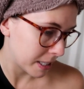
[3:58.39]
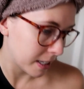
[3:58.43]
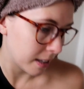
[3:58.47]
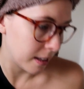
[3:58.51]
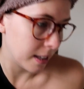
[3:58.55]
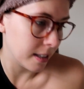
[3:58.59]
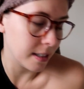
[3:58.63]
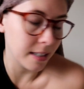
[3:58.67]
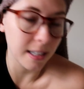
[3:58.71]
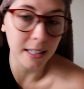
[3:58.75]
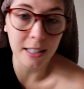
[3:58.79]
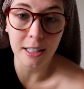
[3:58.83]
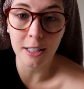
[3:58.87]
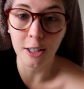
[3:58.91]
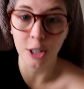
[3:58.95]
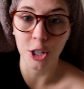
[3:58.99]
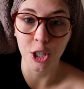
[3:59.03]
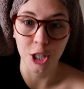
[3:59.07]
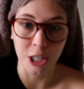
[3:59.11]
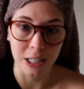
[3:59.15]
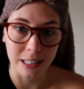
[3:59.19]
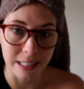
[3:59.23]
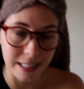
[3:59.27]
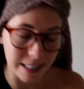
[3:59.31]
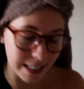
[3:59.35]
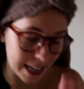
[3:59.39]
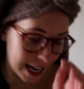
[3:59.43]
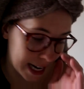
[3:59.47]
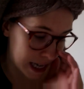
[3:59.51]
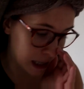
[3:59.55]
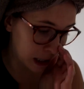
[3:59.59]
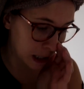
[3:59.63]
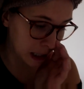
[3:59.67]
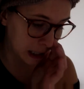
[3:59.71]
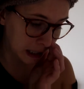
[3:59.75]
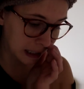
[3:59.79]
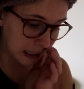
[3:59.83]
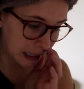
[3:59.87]
It's in the discussion
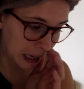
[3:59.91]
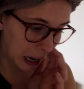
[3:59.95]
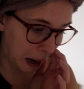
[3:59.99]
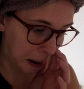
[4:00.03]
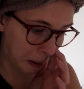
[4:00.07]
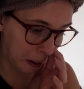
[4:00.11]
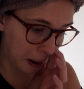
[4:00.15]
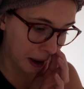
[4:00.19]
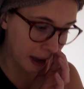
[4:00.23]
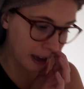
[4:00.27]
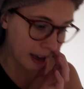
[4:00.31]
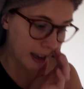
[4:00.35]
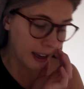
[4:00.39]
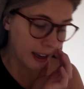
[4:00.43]
stages, so